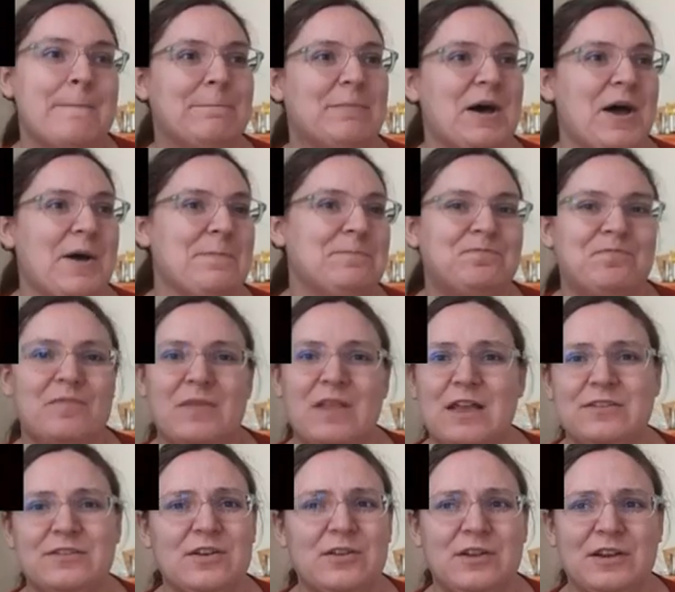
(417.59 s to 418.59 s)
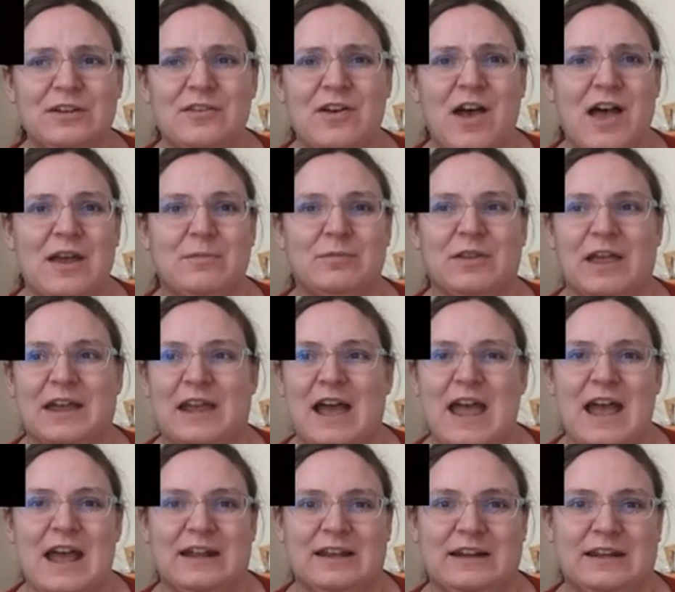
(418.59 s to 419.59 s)
But that's the only time, like, I
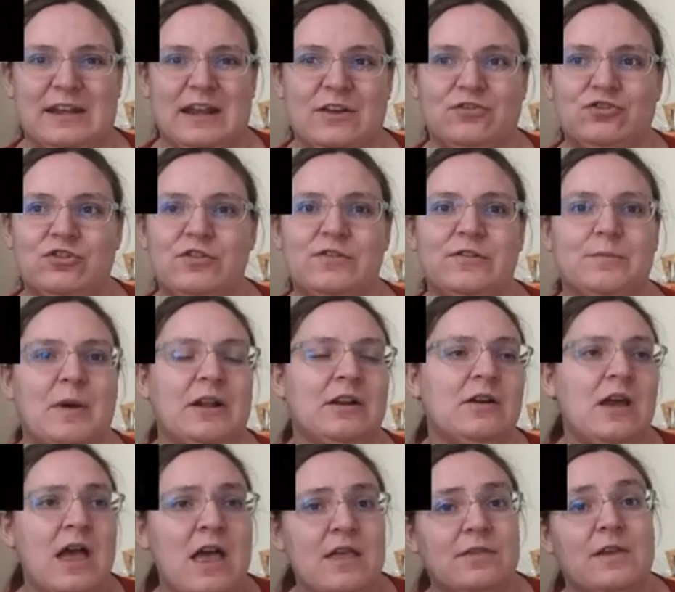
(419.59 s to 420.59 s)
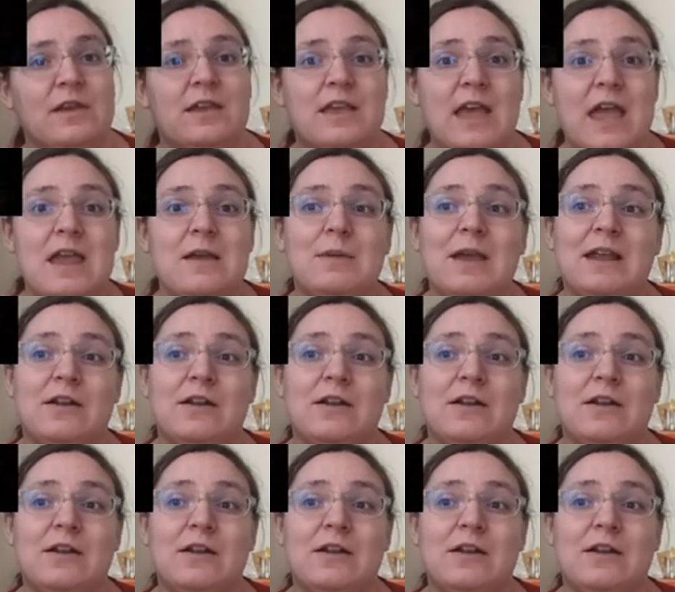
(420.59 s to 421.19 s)
had any issues. But the game, it